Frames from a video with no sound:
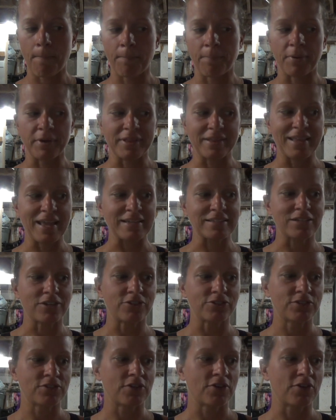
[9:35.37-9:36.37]
but that's
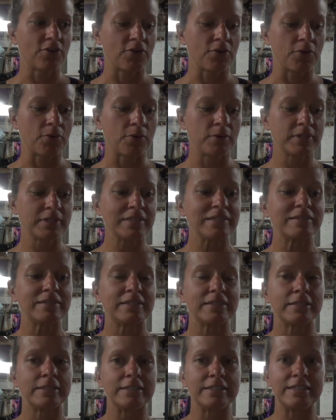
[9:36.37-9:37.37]
also
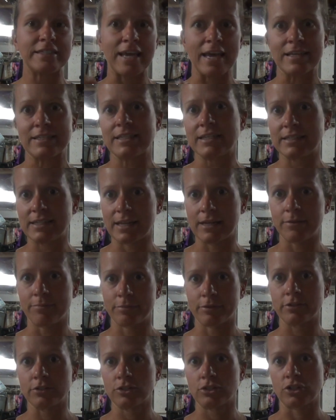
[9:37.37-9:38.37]

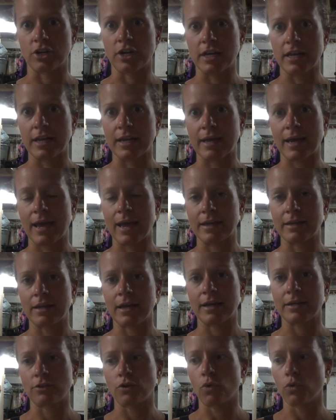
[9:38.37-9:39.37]
designated burst training.
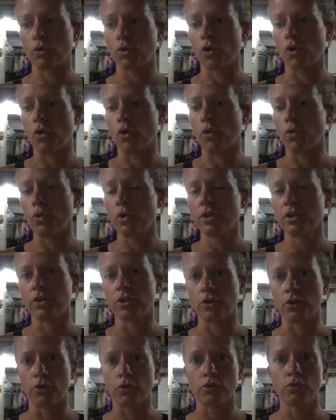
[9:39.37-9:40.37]
I don't know,
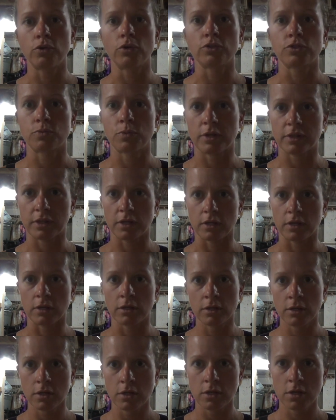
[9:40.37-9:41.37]
you know, who knows what
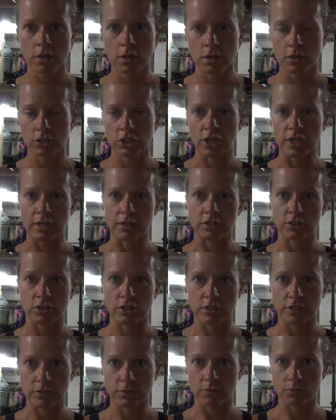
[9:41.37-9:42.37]
the
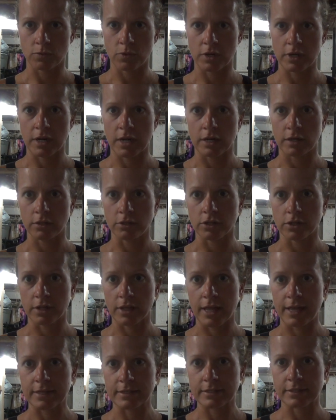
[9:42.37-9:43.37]
challenges and whatnot will look
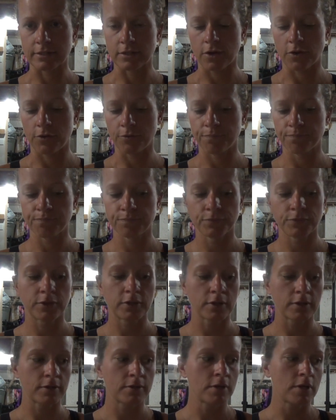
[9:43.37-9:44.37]
like. So
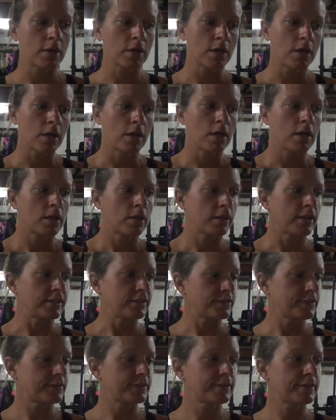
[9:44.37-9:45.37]

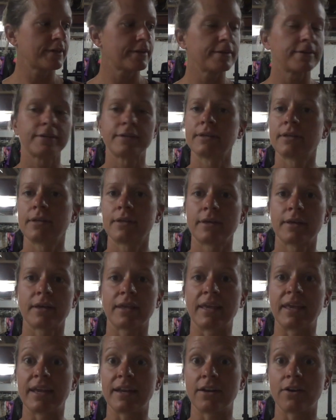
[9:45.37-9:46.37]
let's
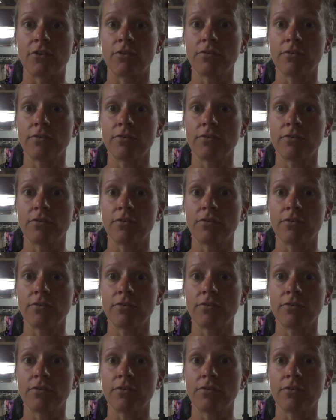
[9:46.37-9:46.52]
get it